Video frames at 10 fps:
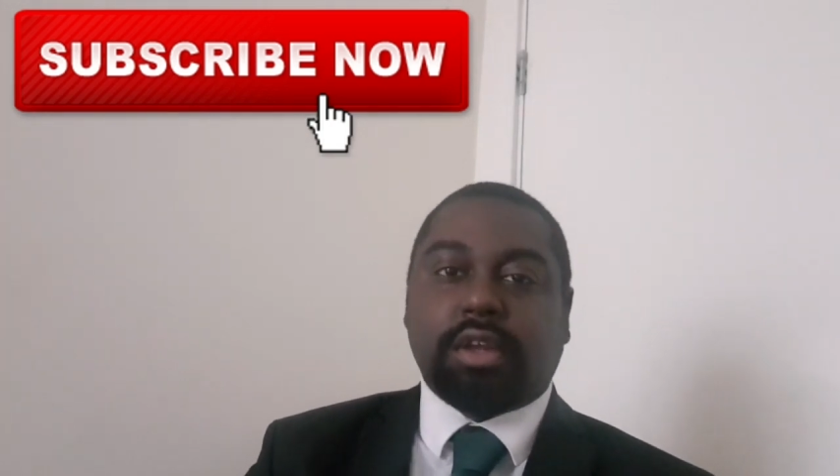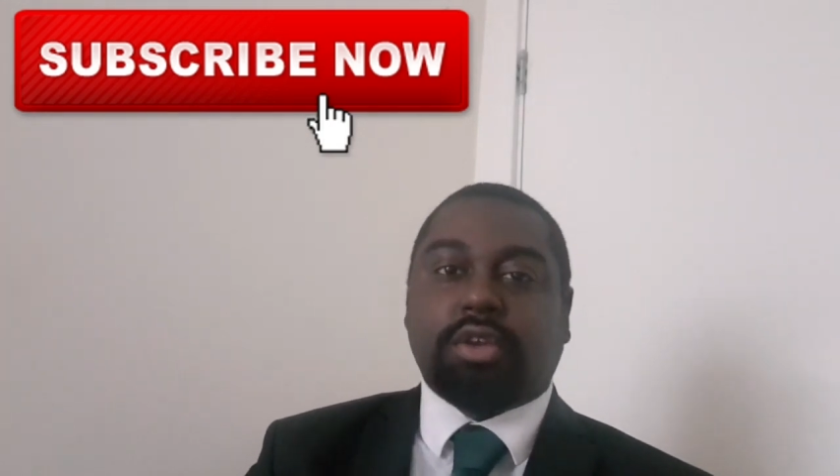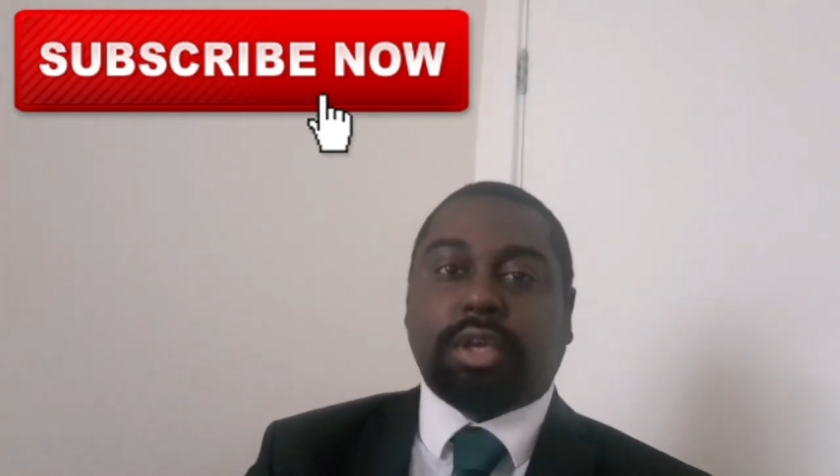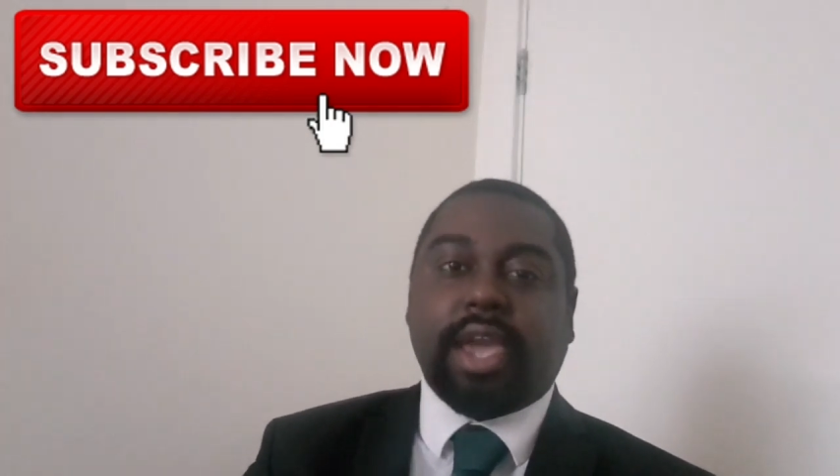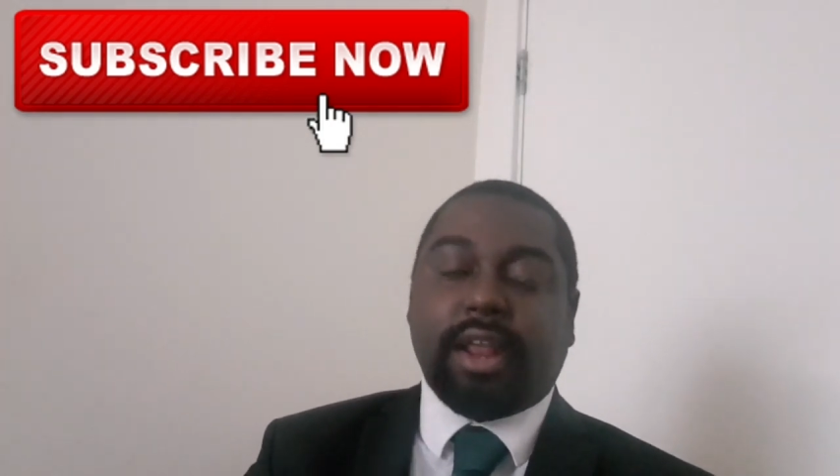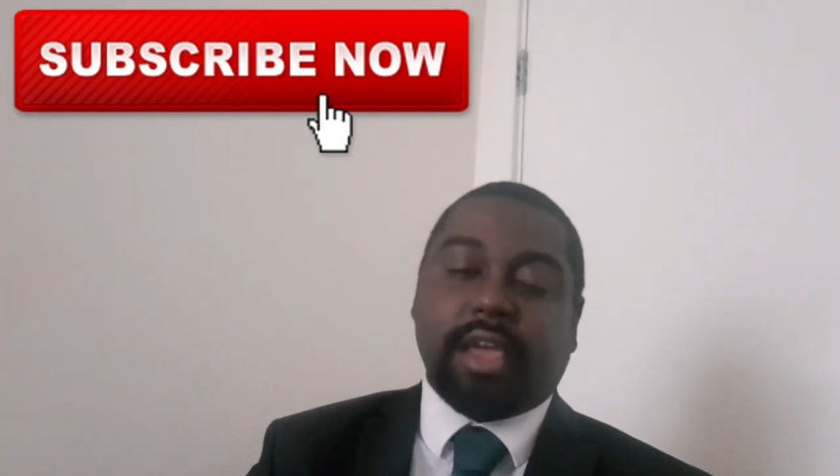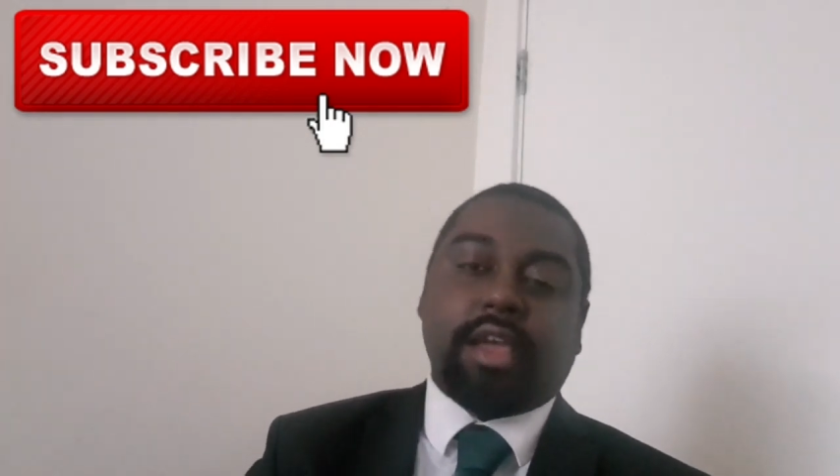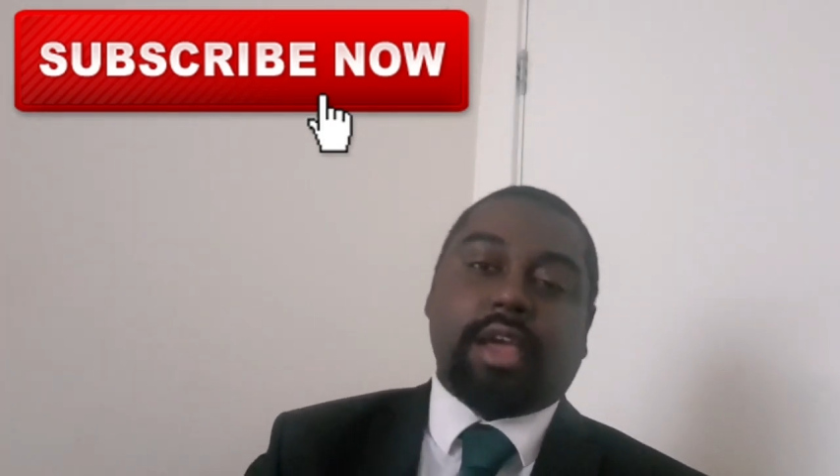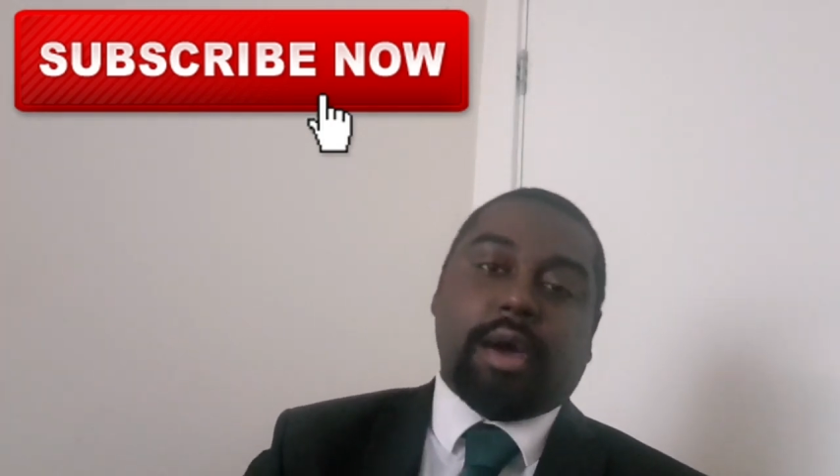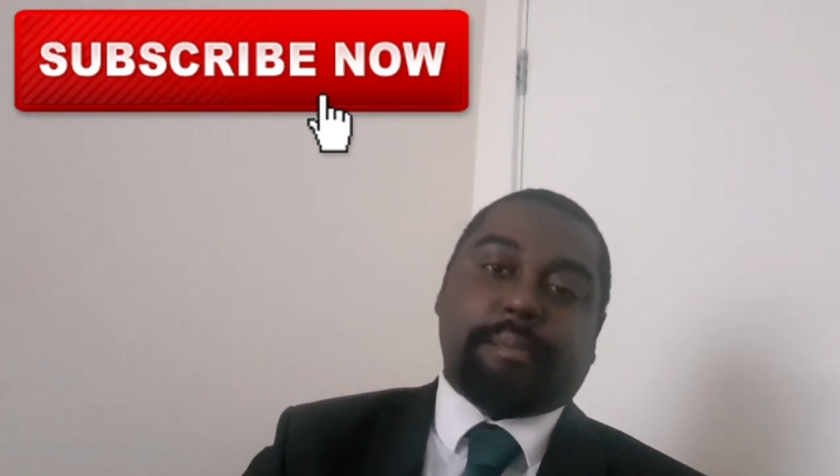You get
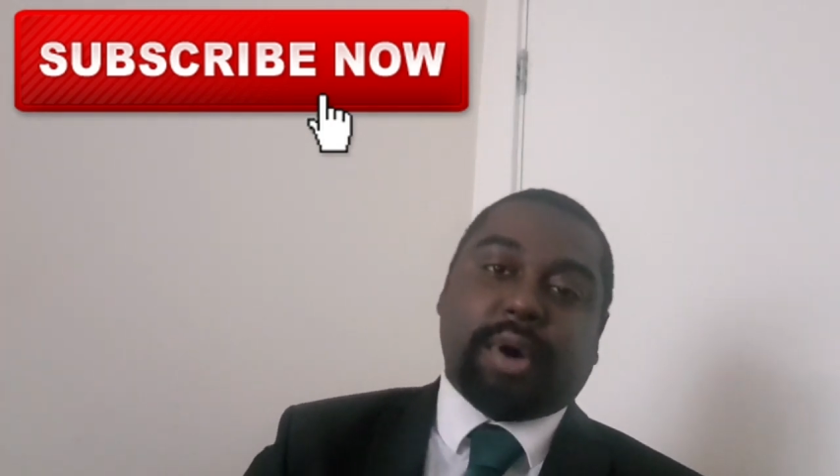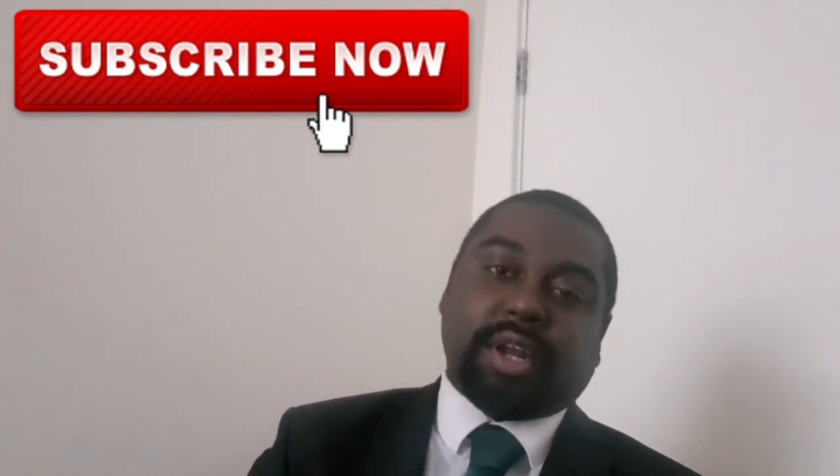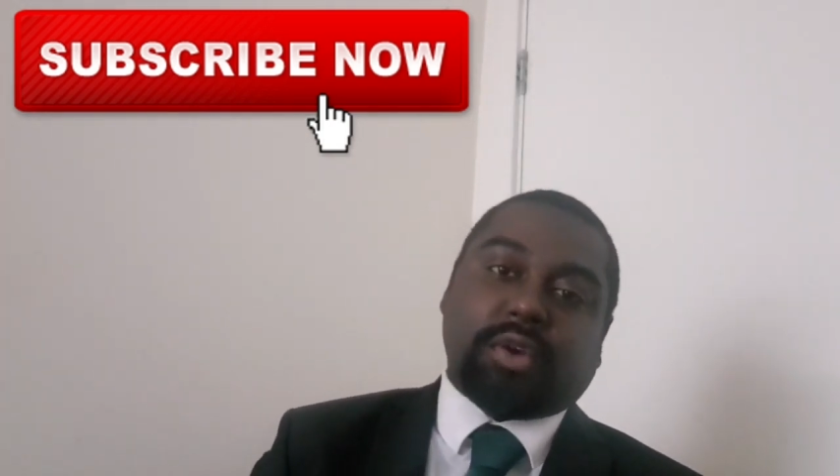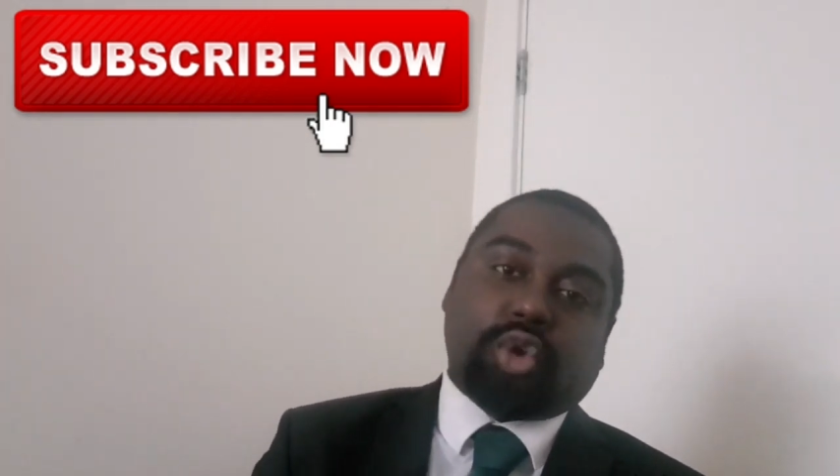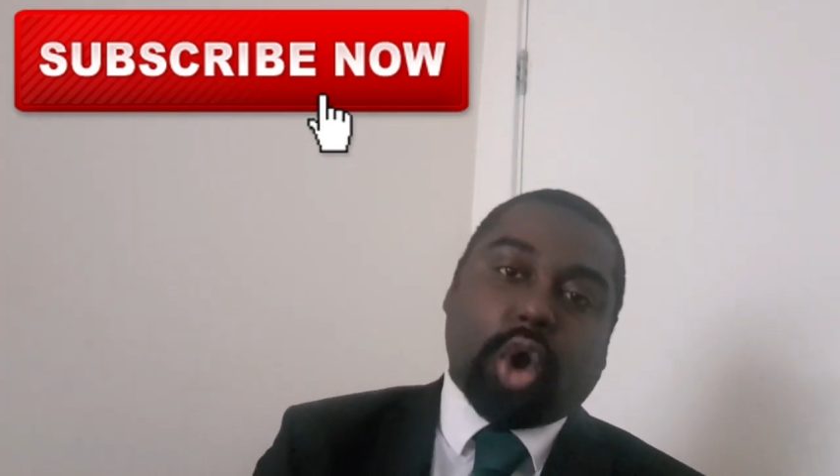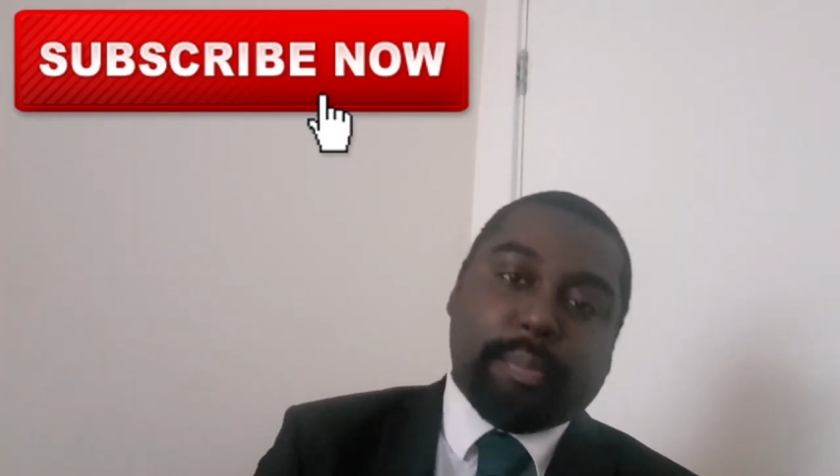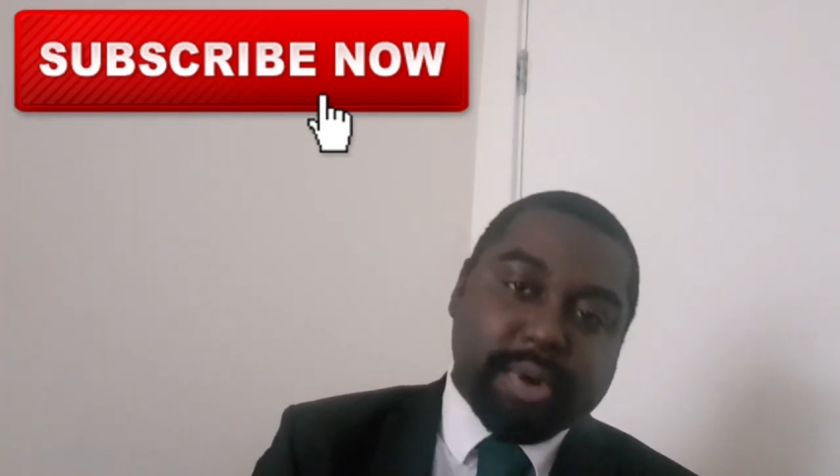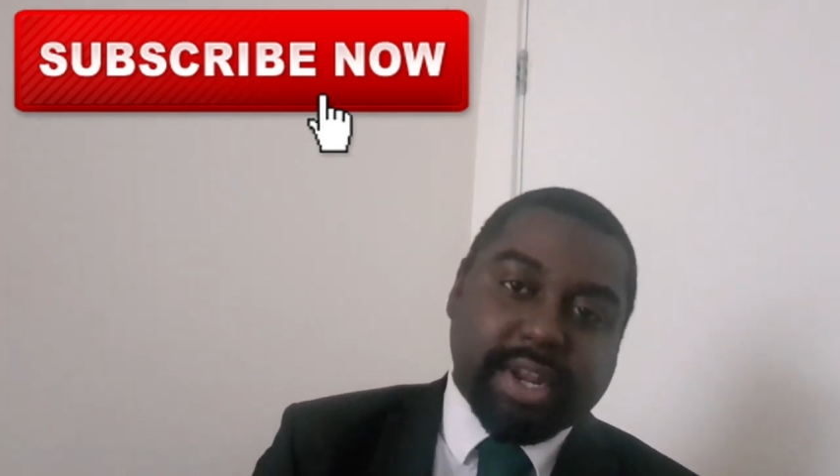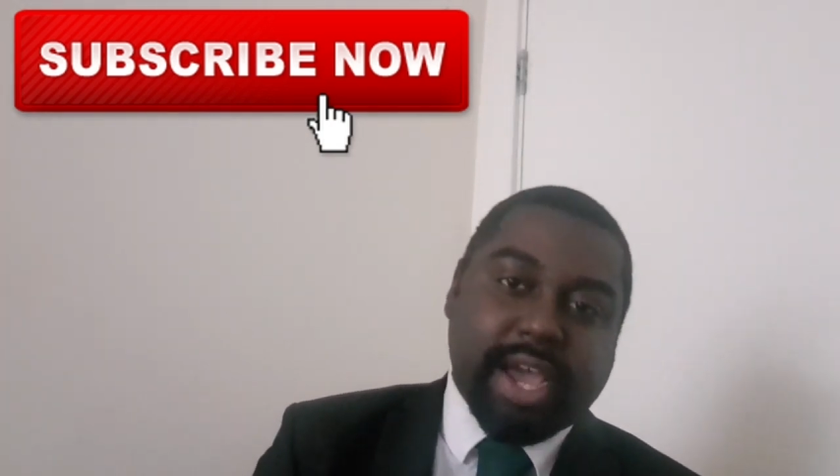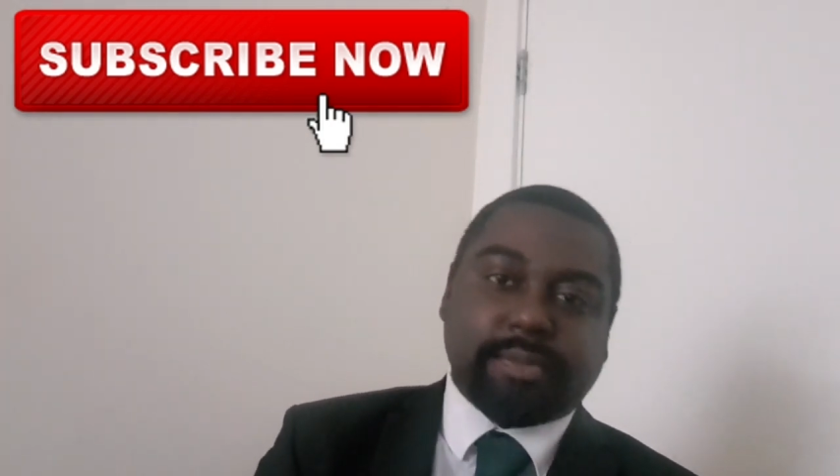it. But on top
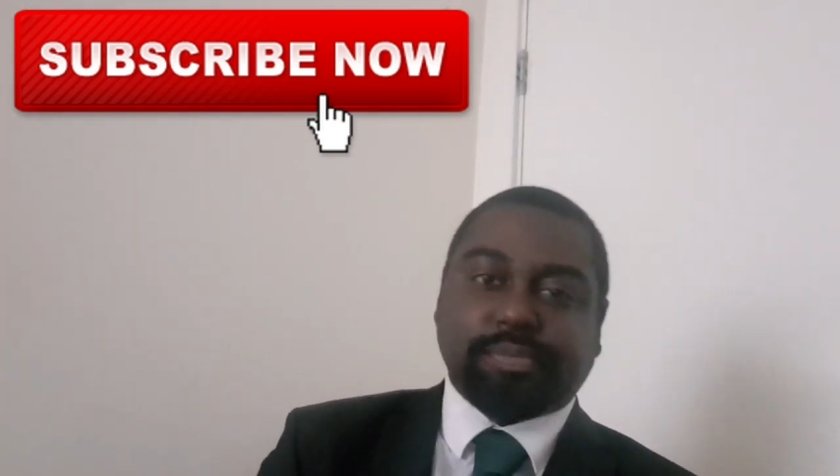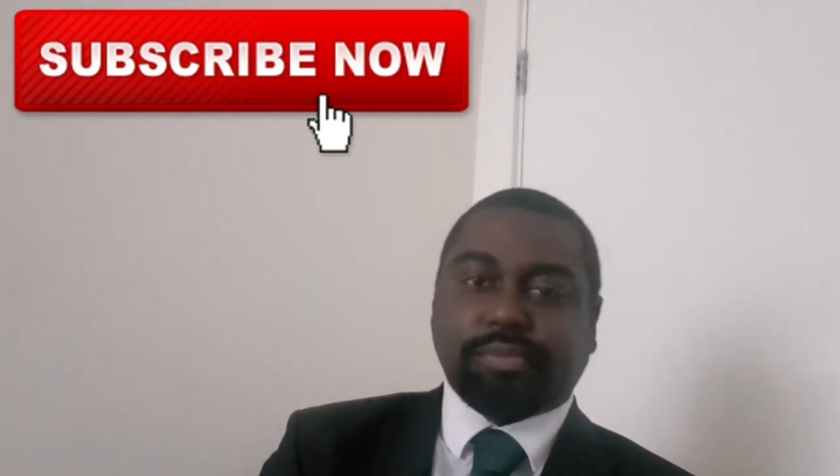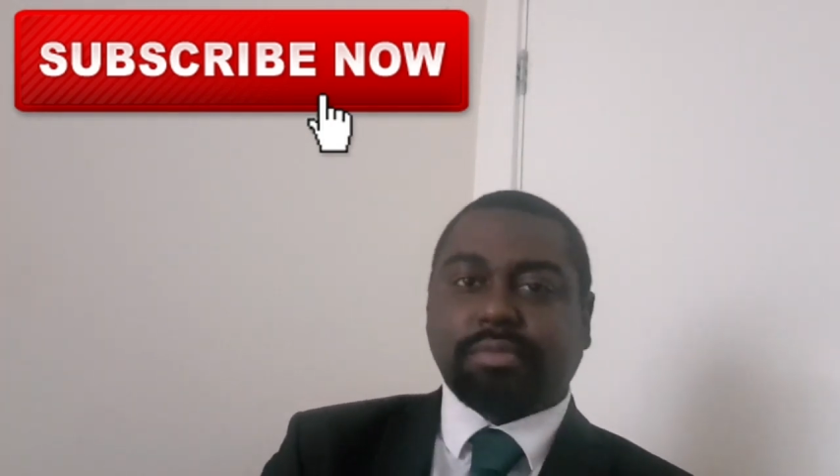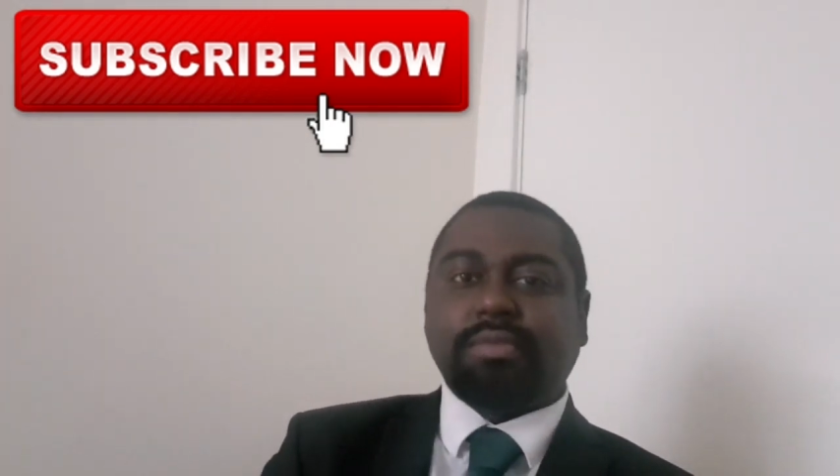of that,